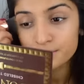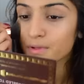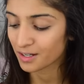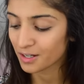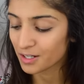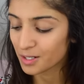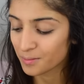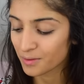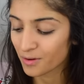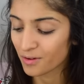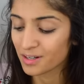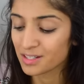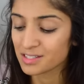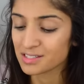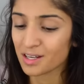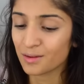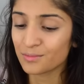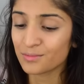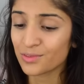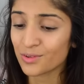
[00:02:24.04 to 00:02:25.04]
Gonna be
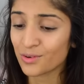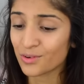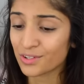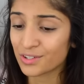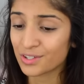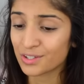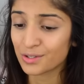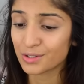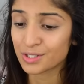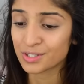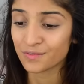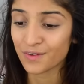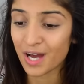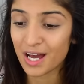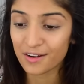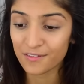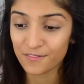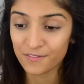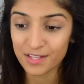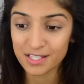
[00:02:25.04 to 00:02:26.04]
honest, I'm not a huge
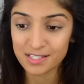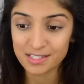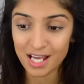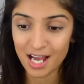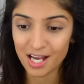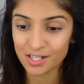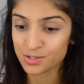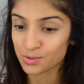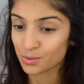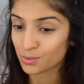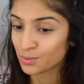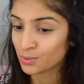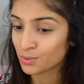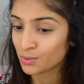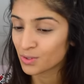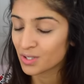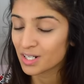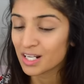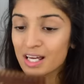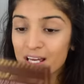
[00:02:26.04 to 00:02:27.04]
fan of this at
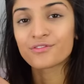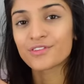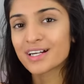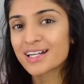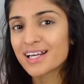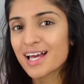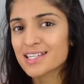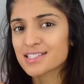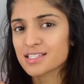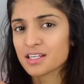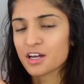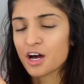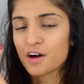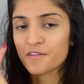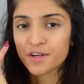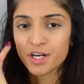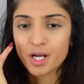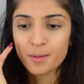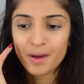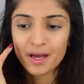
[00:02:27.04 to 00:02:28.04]
all. Really hasn't
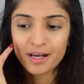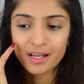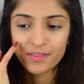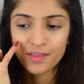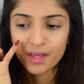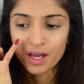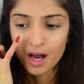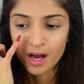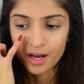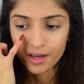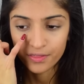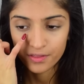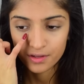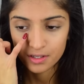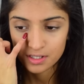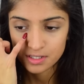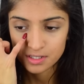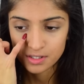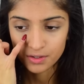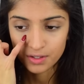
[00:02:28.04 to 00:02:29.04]
covered up anything
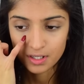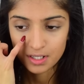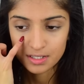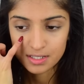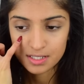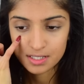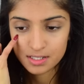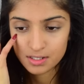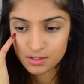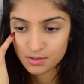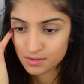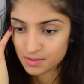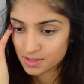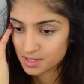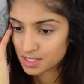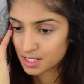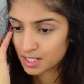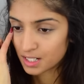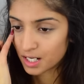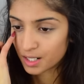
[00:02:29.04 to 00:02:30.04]
either, so you can still
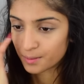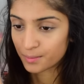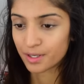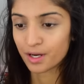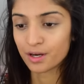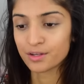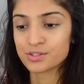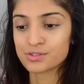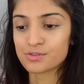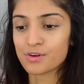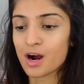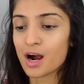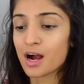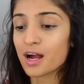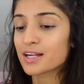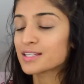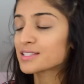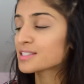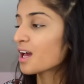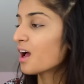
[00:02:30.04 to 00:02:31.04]
see like my under
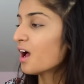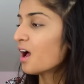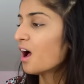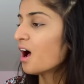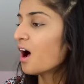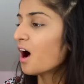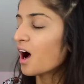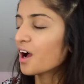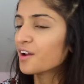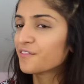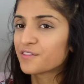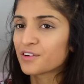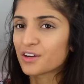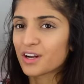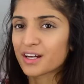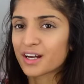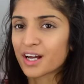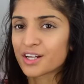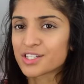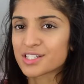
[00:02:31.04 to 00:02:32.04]
eyes. I feel
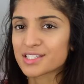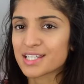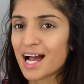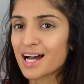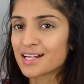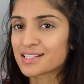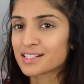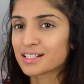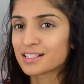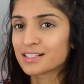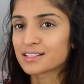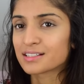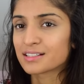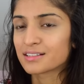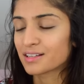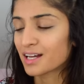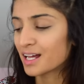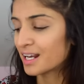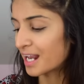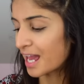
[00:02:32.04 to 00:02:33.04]
like I just added
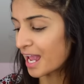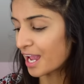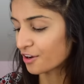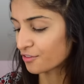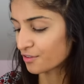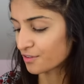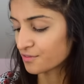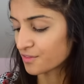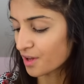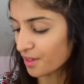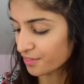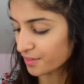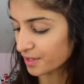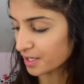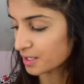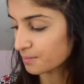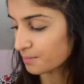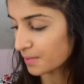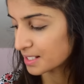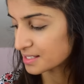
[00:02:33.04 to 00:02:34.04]
a layer of
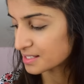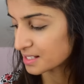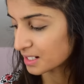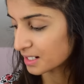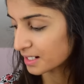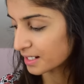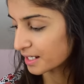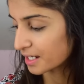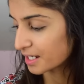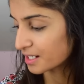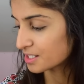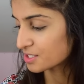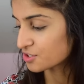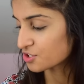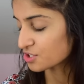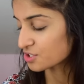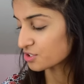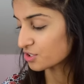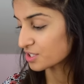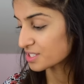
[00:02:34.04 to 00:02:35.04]
nothing basically, and it
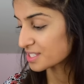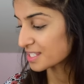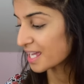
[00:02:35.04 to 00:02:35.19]
just looks